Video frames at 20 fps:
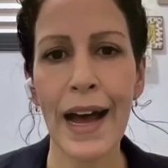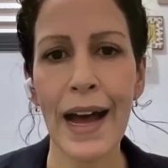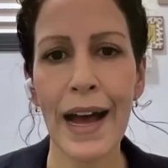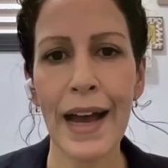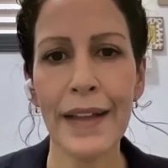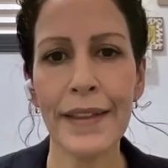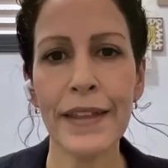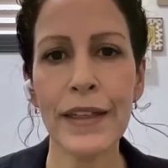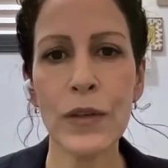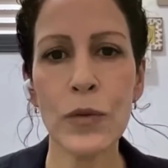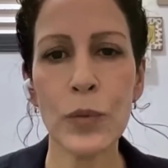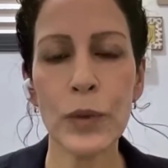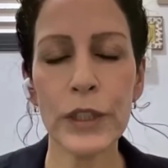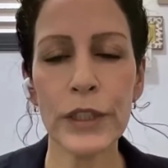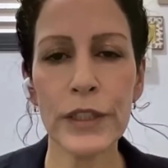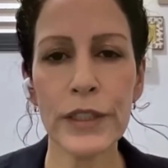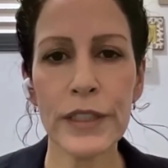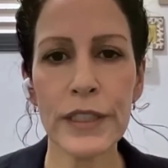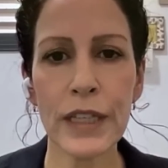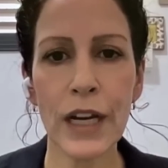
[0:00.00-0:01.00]
I think what
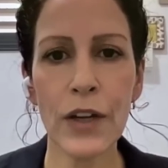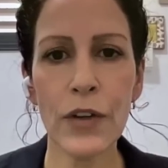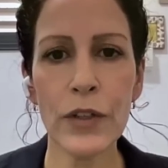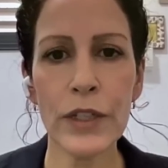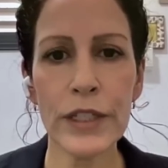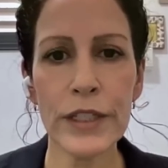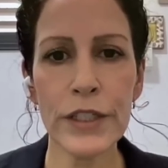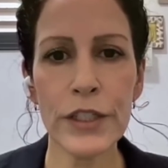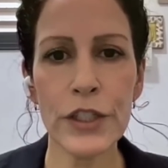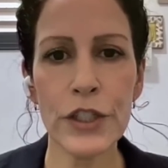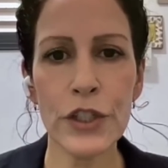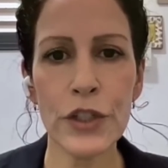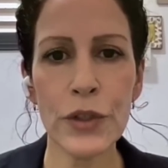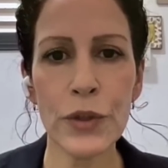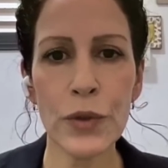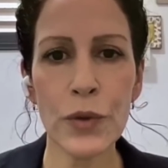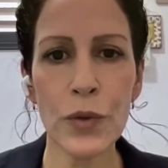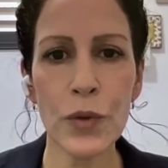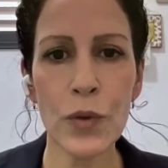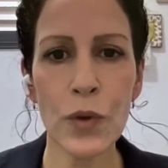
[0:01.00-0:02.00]
the Saudis
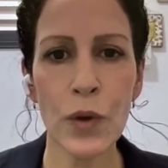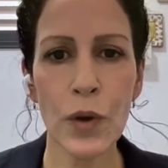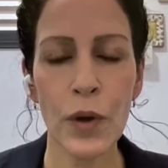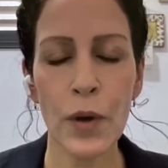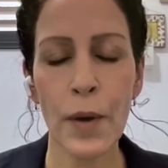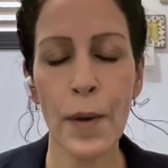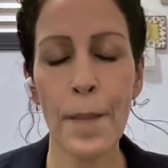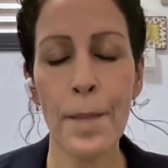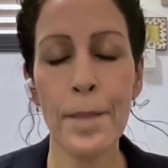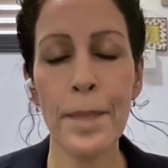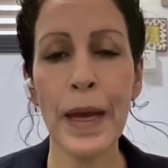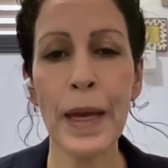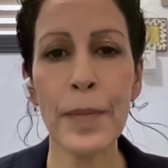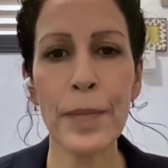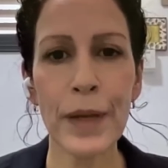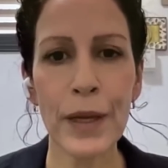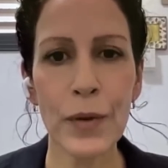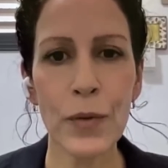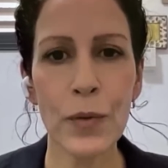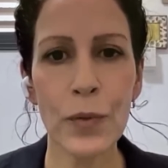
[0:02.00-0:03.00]
do,
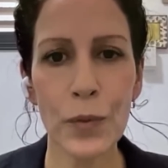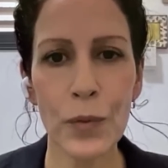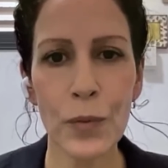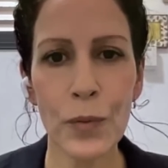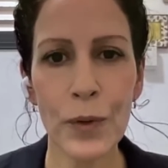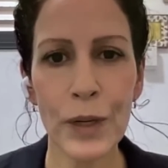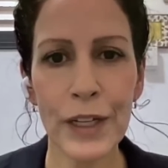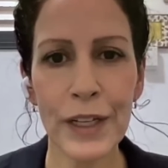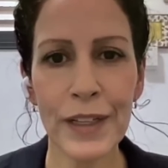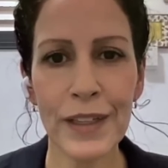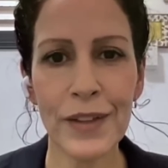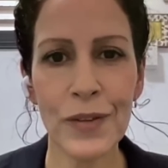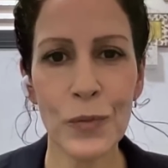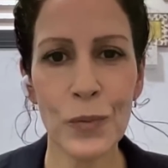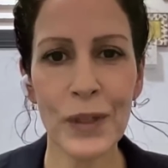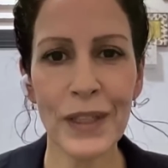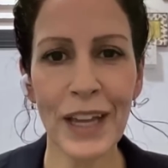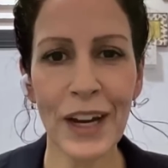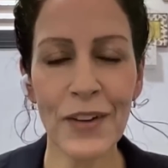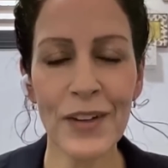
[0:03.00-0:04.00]
maybe
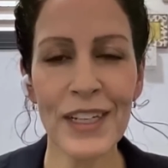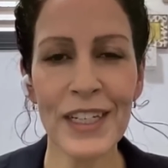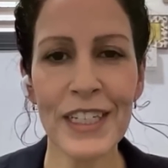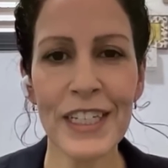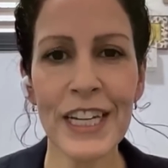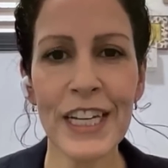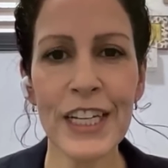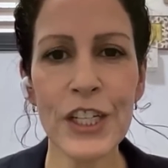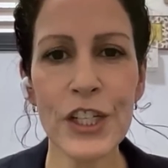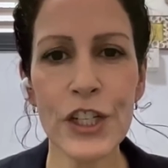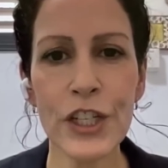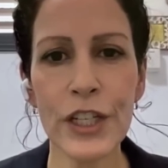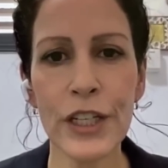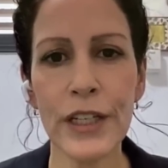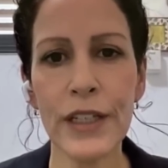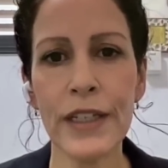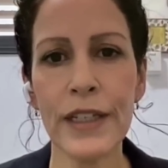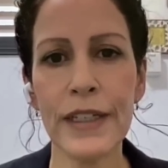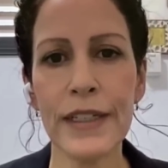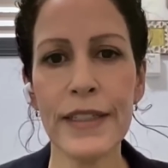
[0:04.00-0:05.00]
without
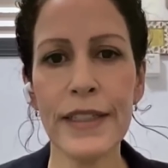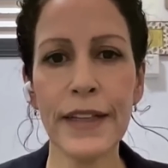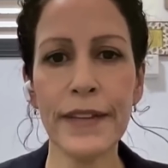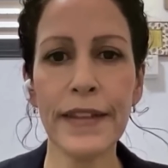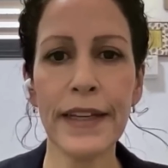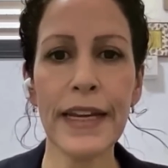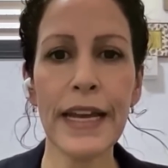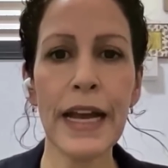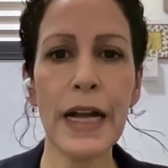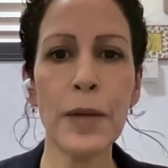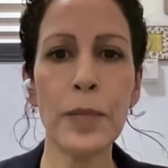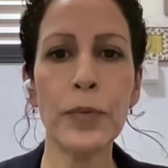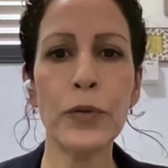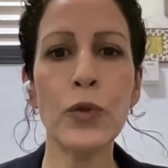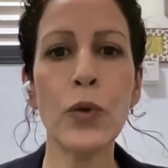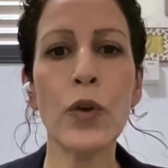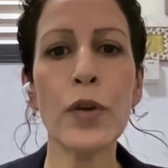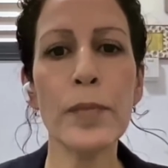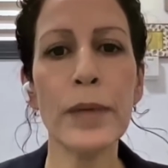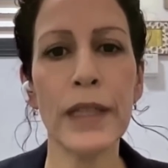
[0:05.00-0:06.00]
intention, is that they help
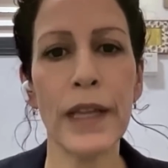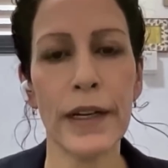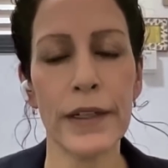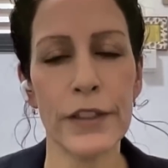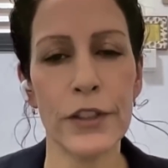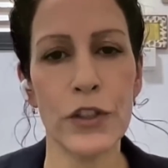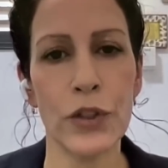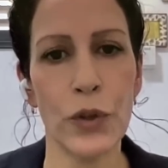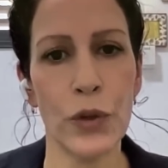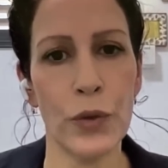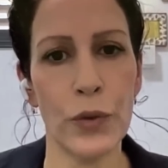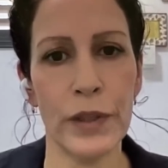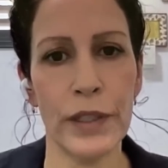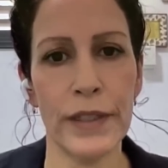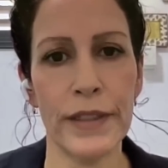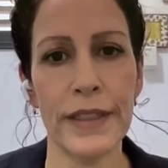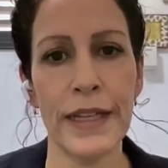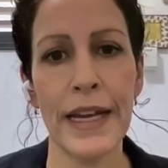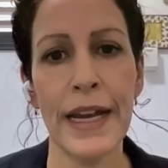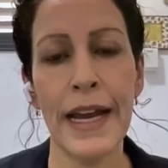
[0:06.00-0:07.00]
normalize the
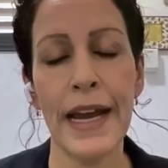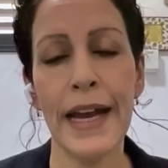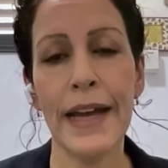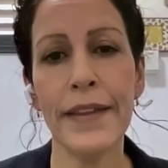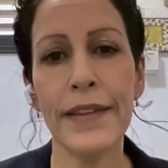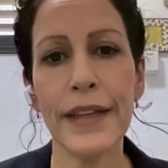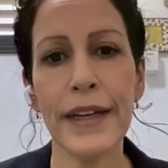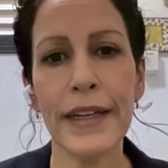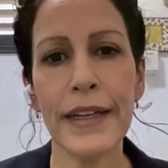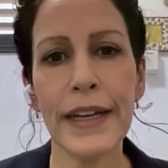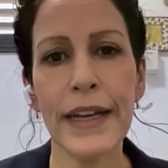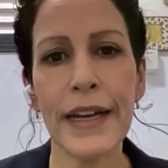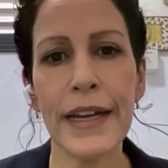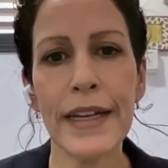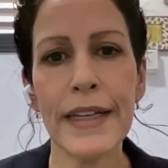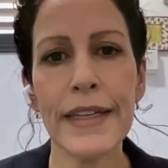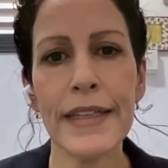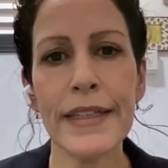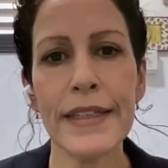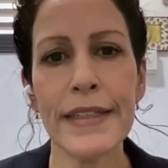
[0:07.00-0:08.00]
Houthis. And then
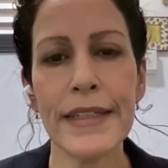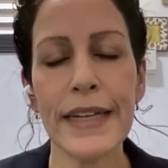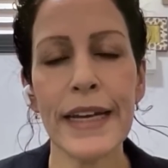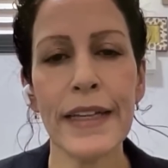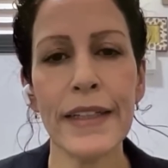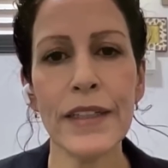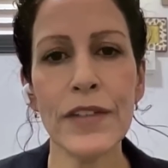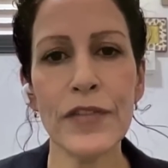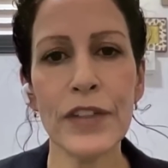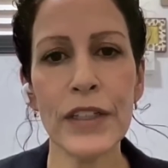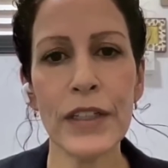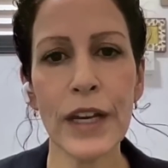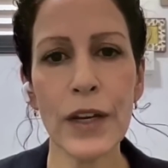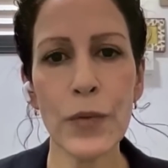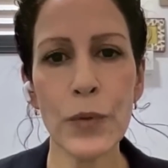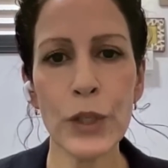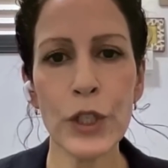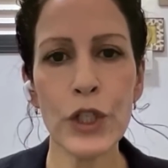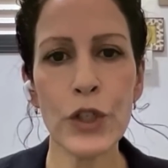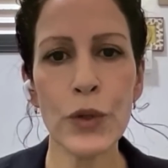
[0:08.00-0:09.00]
at the end of the day,
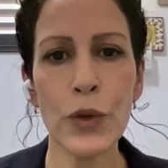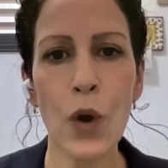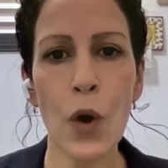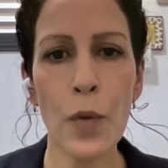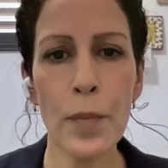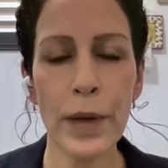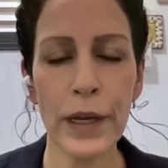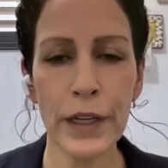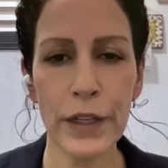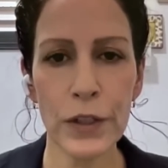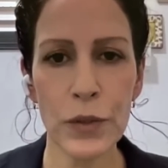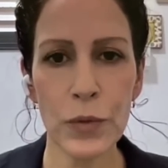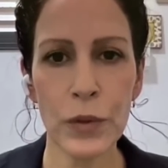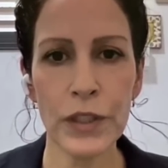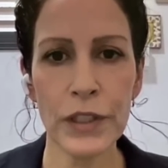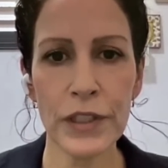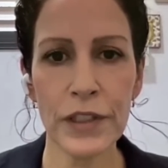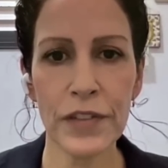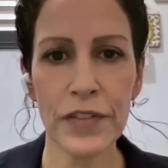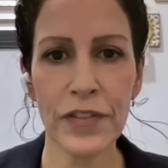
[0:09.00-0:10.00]
when you go back and you
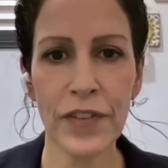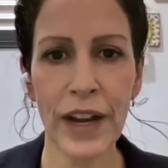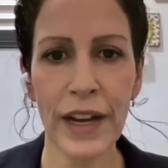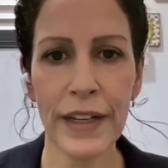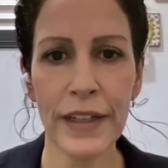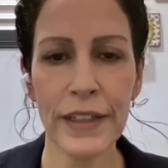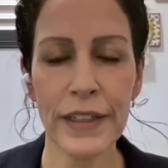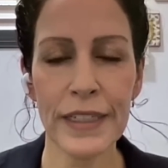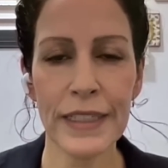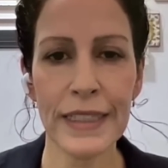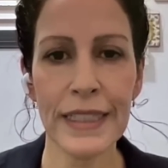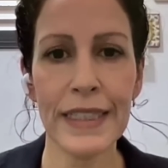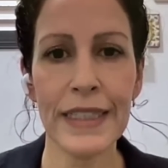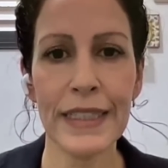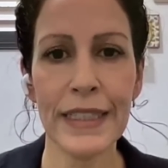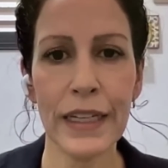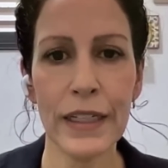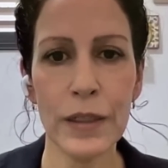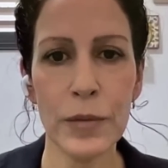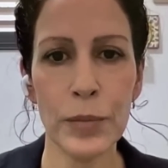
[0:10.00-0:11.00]
want to find a
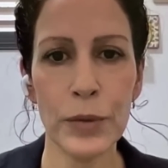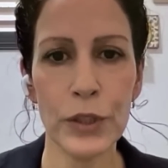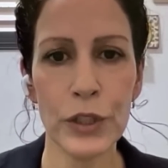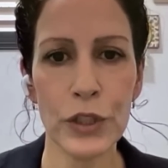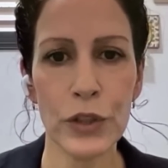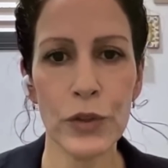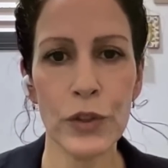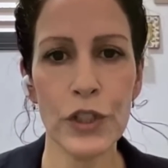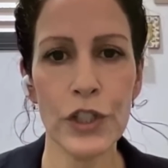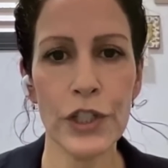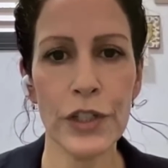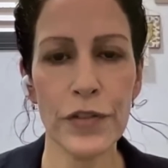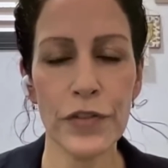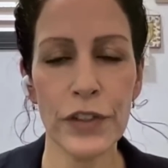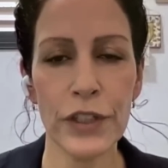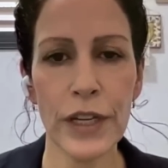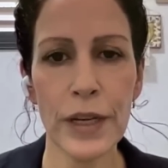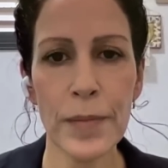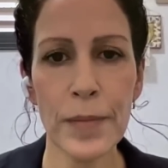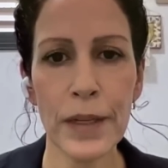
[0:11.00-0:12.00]
sustainable solution for
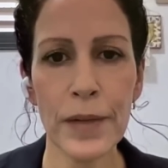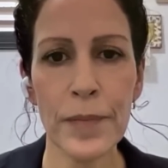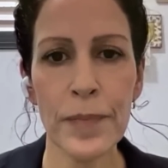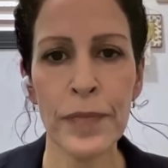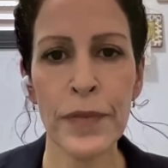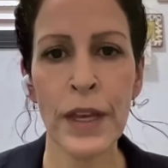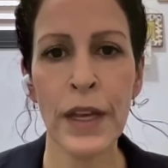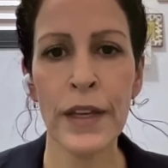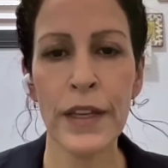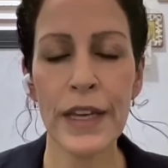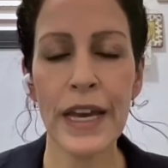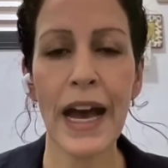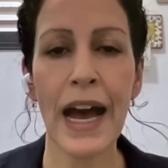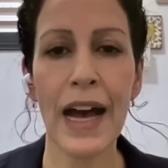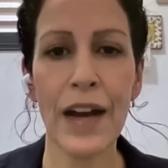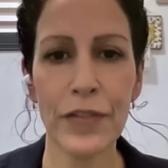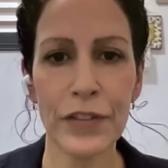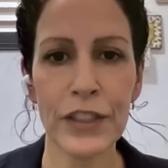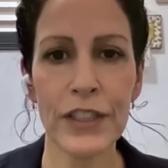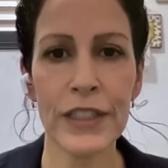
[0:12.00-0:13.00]
Yemen, you
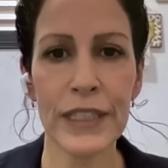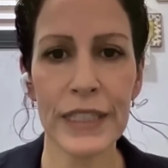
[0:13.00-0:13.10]
have to